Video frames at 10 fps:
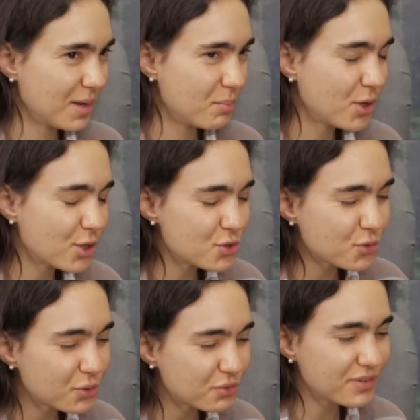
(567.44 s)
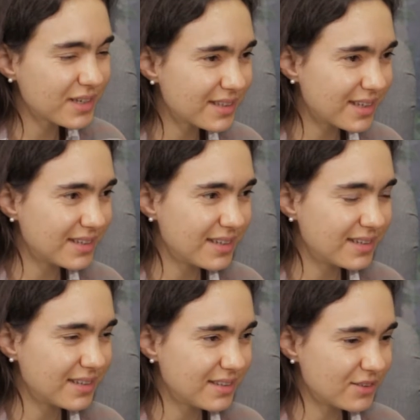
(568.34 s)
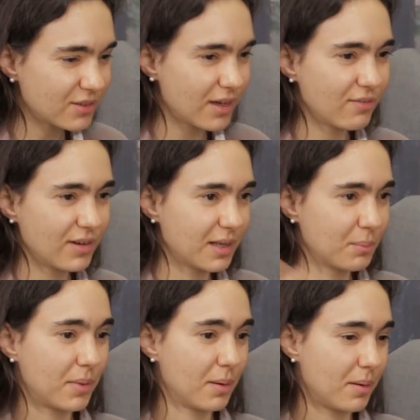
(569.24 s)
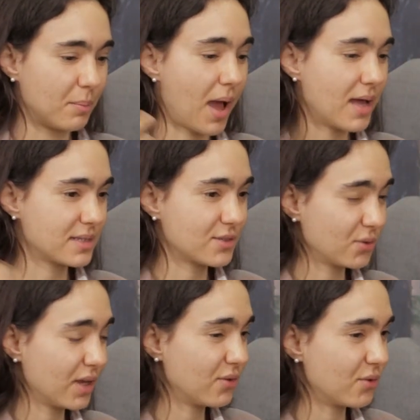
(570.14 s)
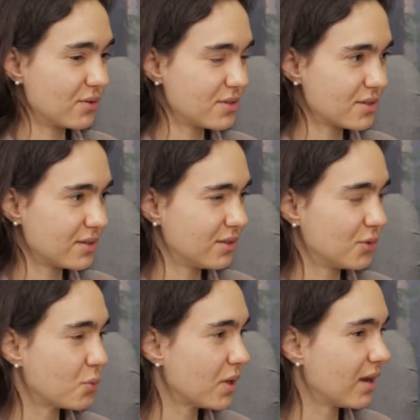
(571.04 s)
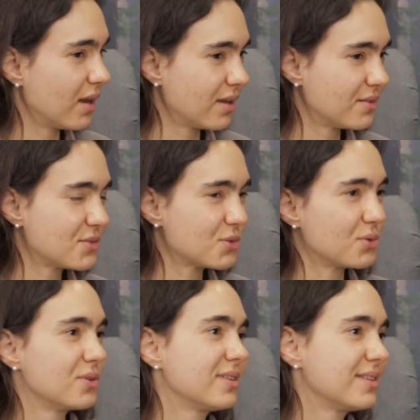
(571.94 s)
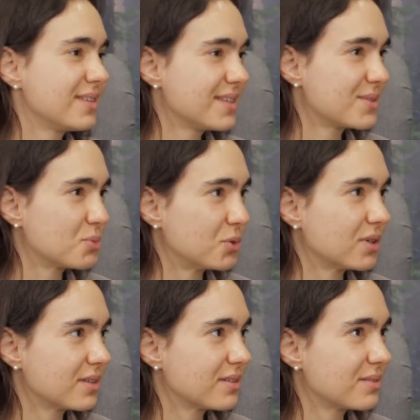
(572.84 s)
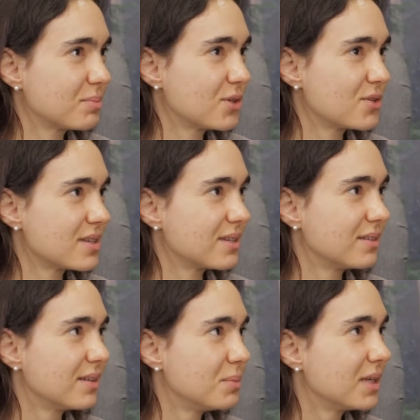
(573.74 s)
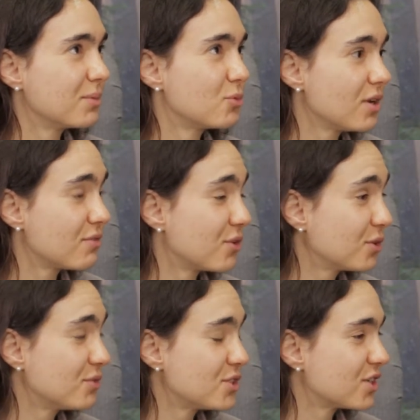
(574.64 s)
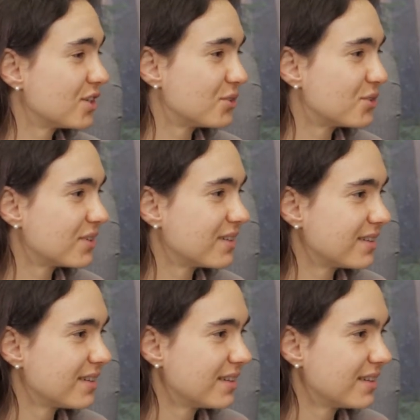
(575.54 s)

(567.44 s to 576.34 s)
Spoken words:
because you could feel that they didn't have a past together in the real life. So this worked because they became really fond of each other, and